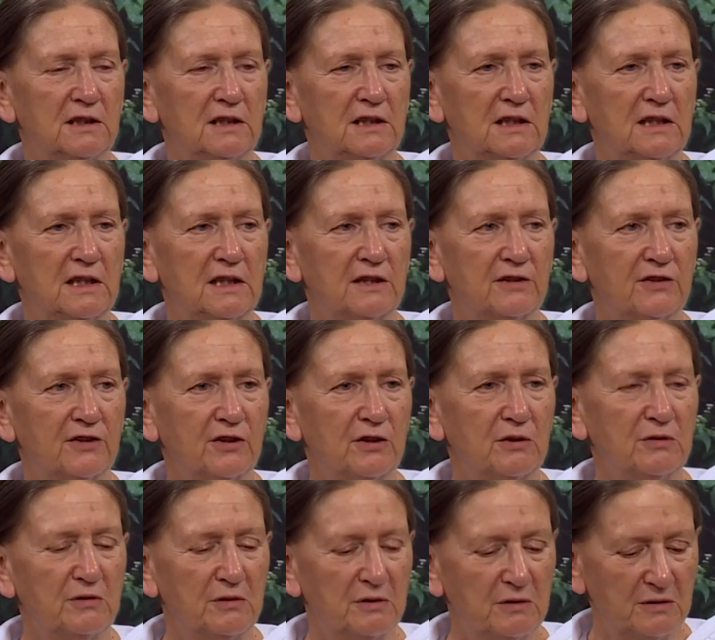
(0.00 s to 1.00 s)
And
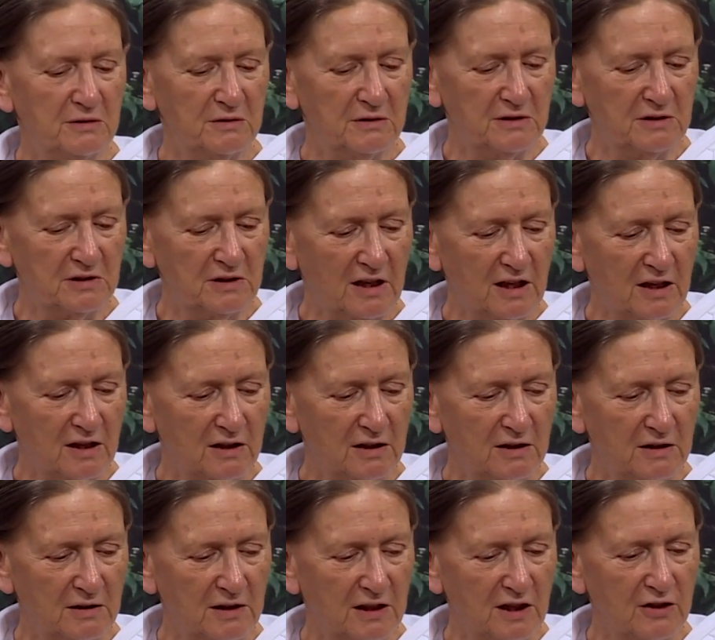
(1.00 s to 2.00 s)
so
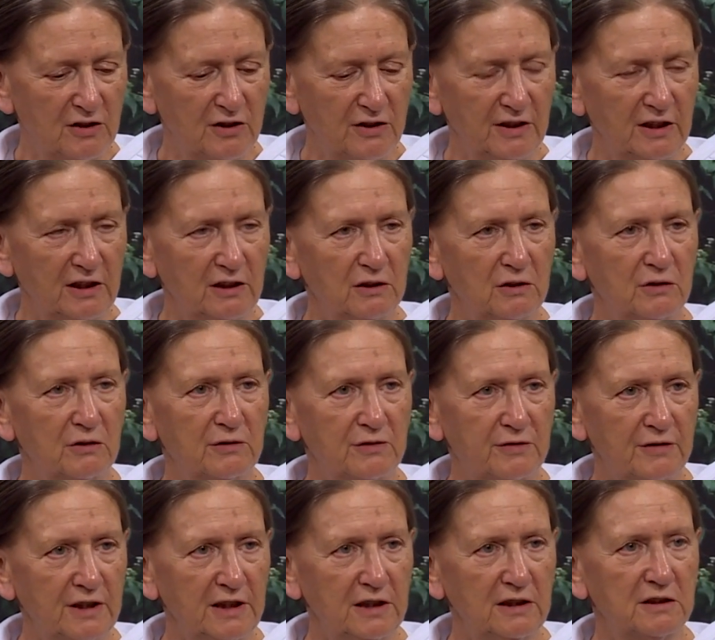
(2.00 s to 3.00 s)
earning your
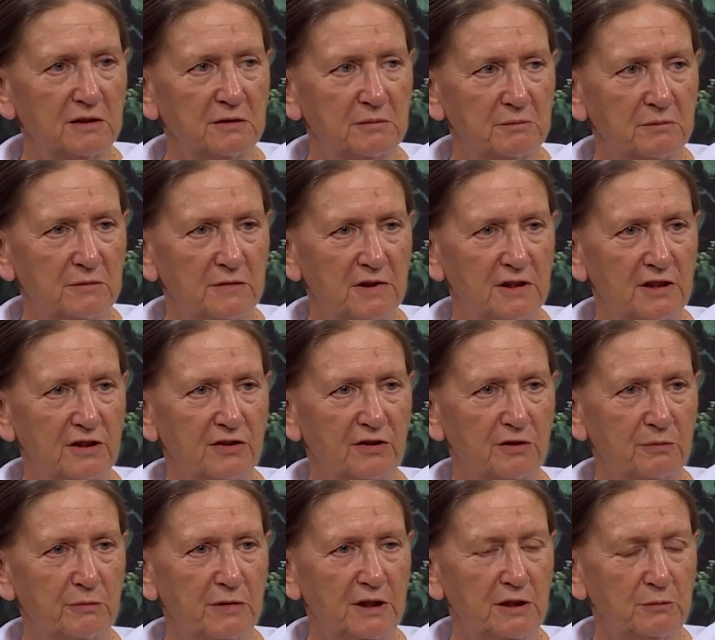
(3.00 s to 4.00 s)
freedom is a
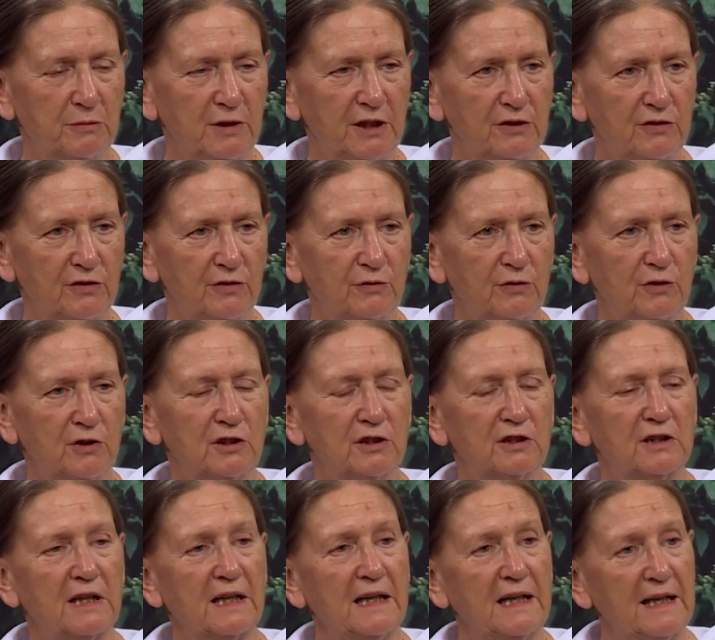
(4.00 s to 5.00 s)
big piece of
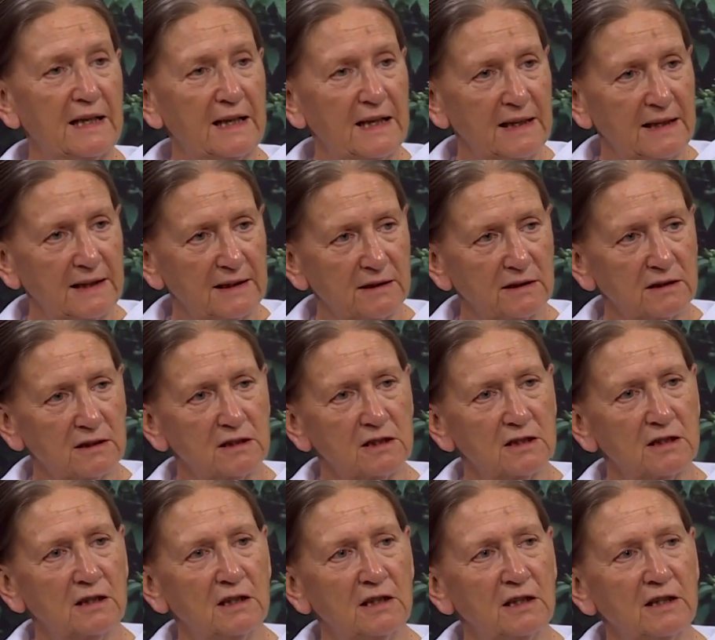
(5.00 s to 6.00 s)
work, and
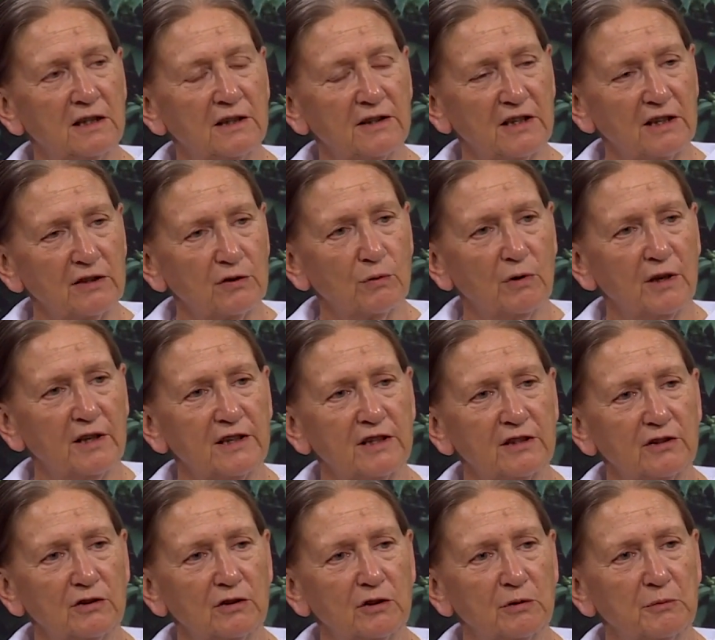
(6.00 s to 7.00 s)
that's why
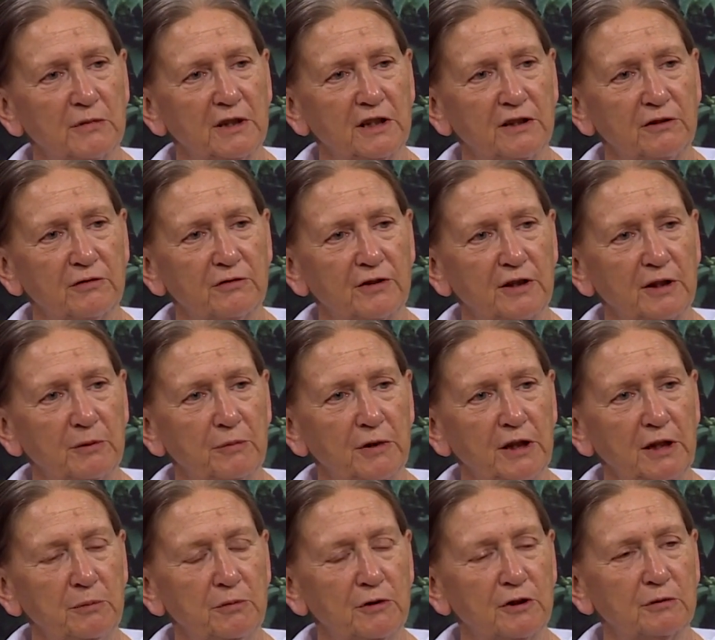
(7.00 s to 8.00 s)
there's not many free
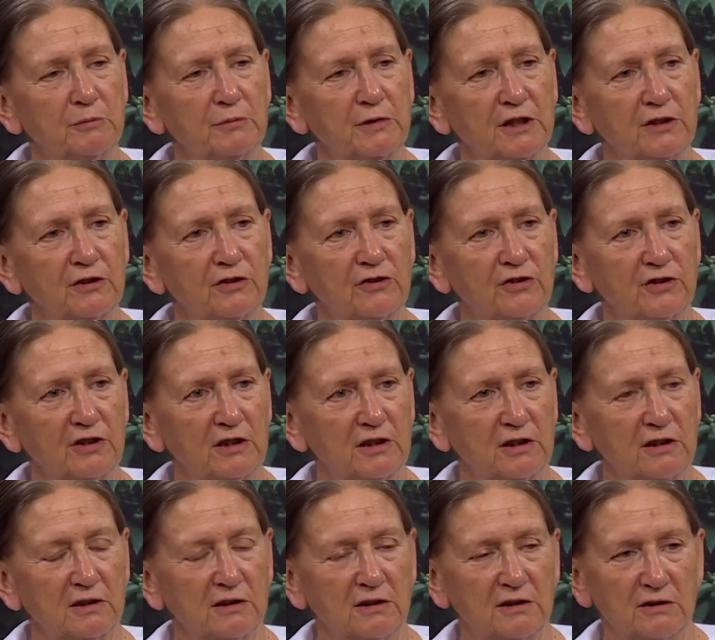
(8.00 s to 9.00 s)
people, because
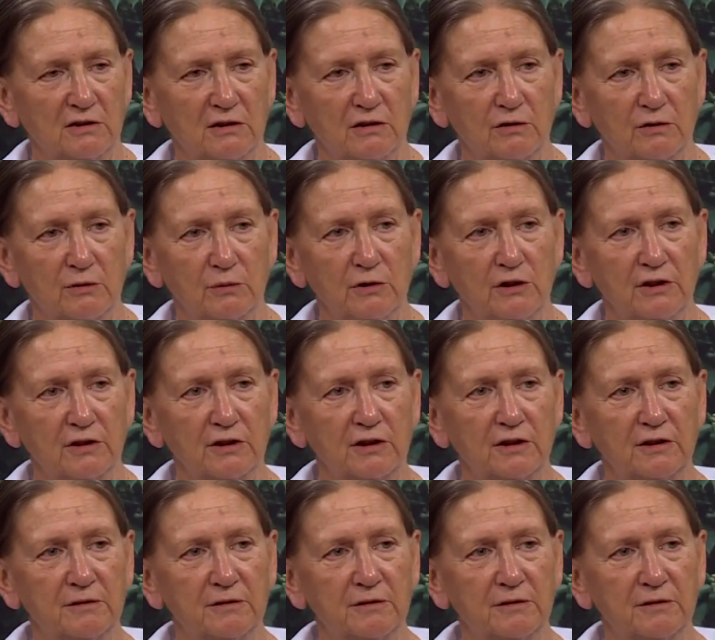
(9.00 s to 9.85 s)
it's a lot of work.